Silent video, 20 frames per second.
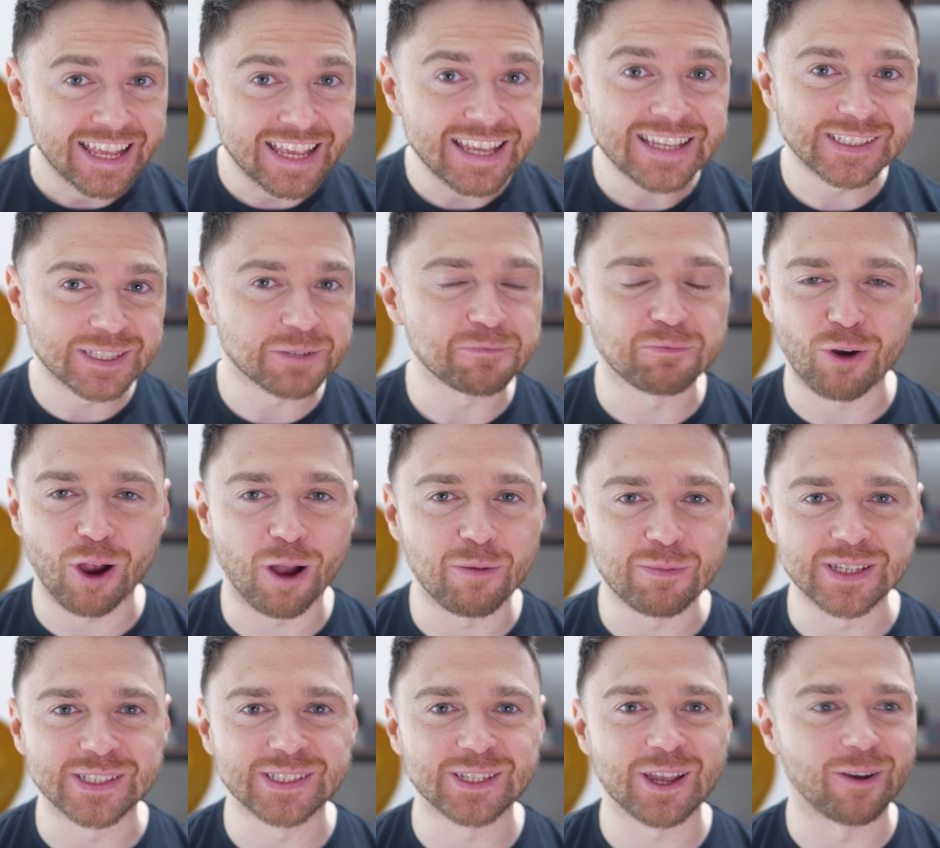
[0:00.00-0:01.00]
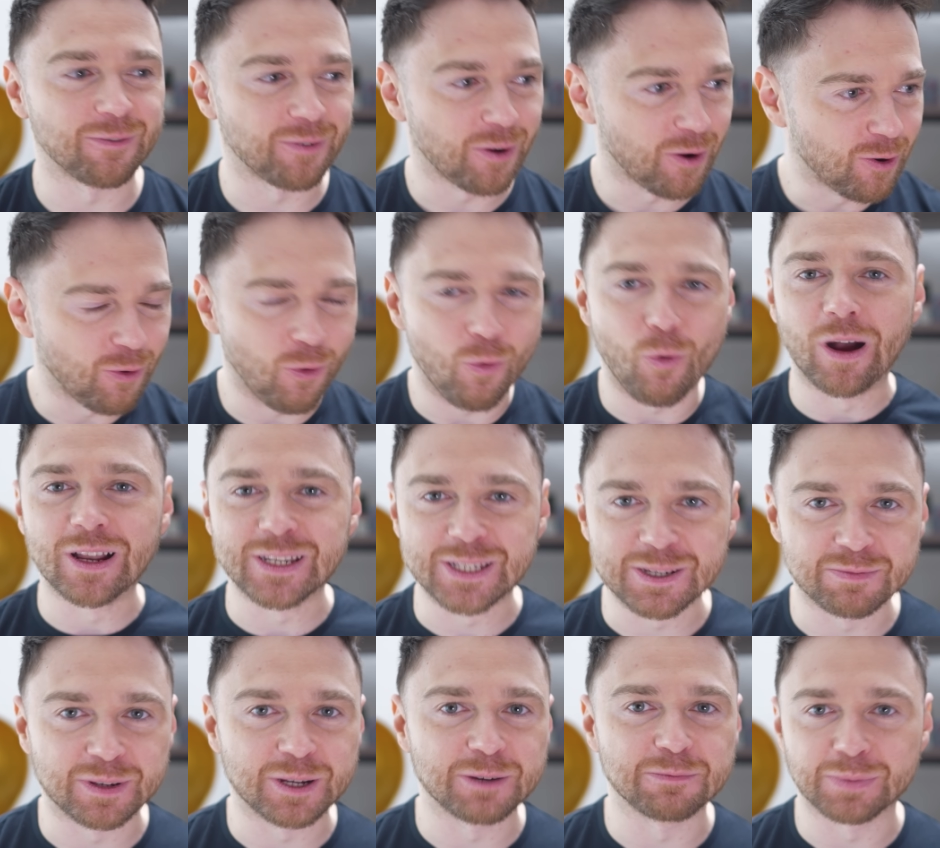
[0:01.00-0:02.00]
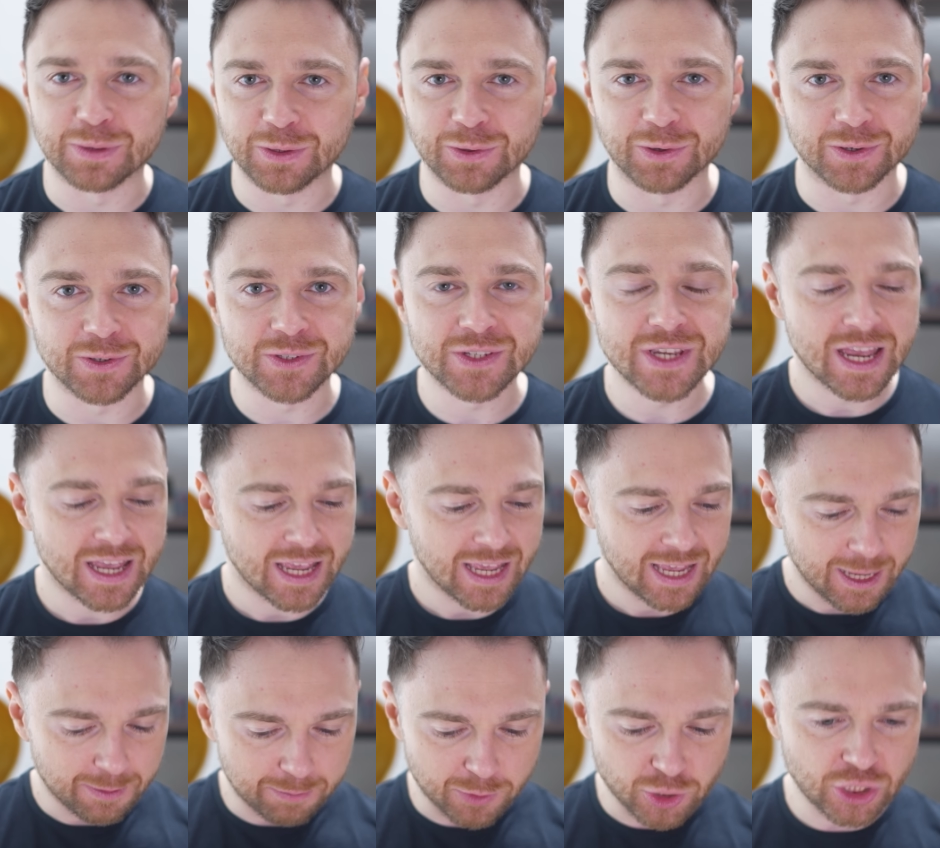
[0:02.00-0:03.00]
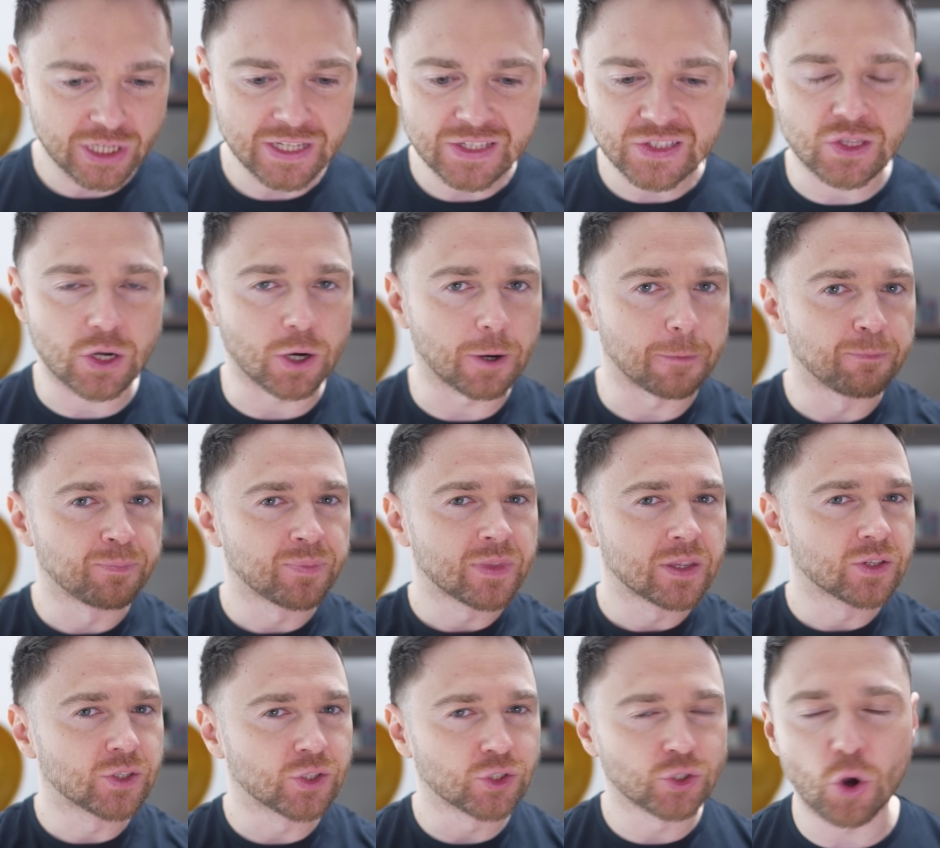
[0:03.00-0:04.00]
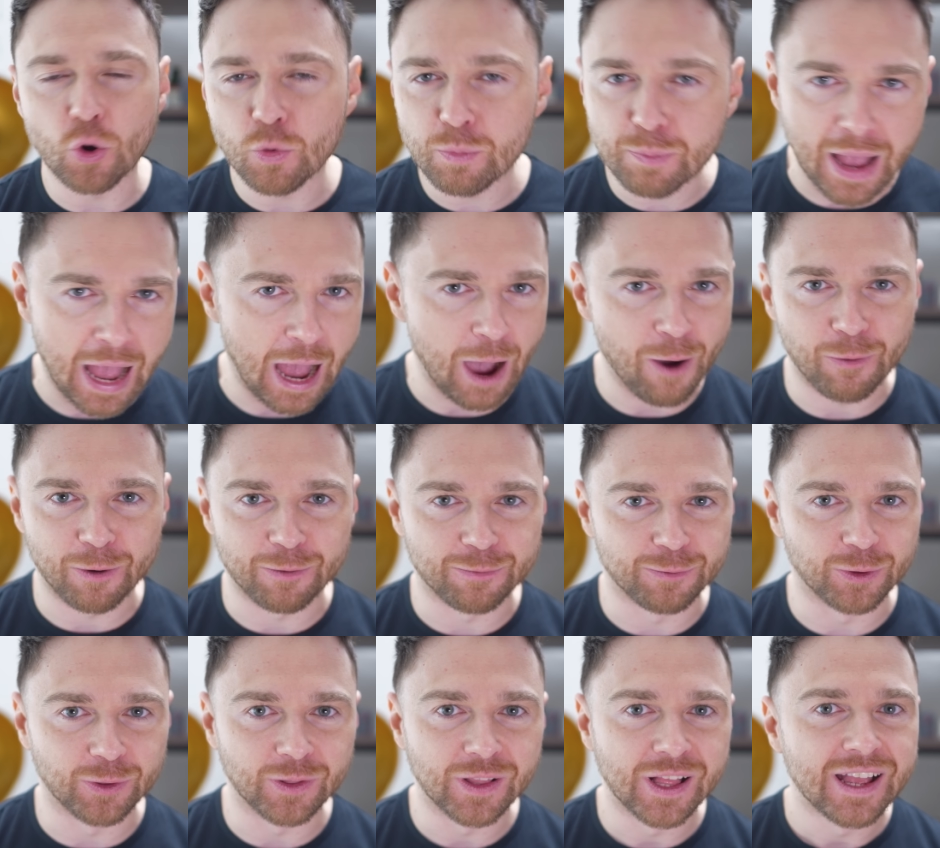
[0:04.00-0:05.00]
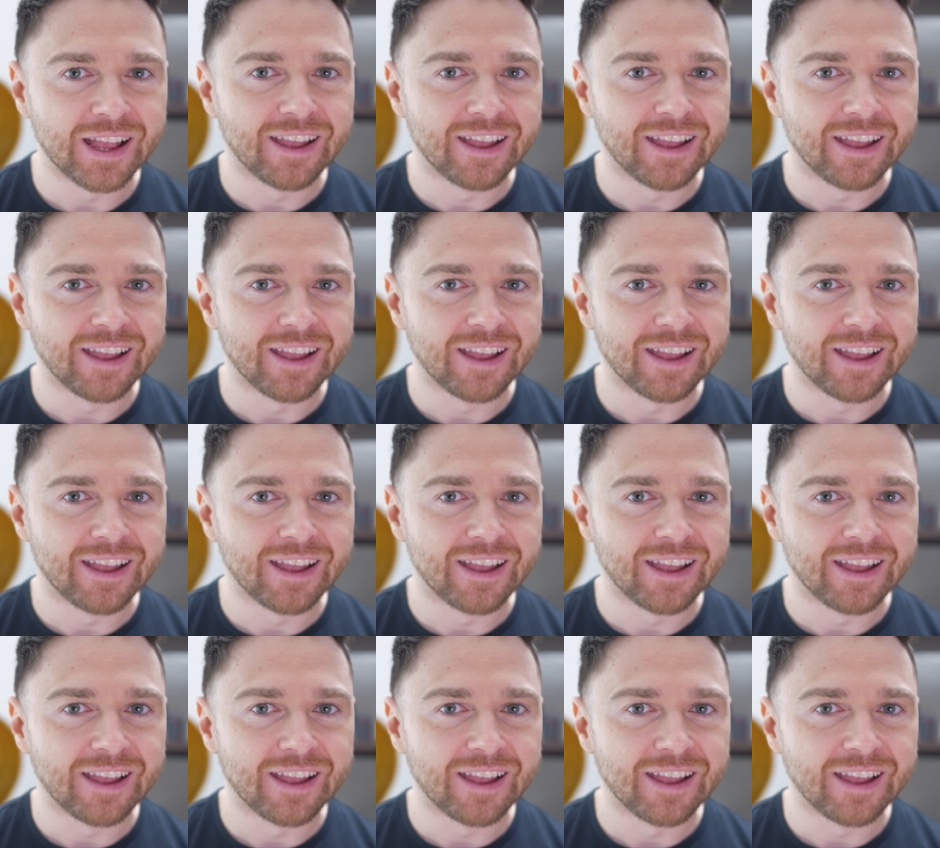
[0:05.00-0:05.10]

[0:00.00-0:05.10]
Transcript: is the promise of quantum computers, machines that are so powerful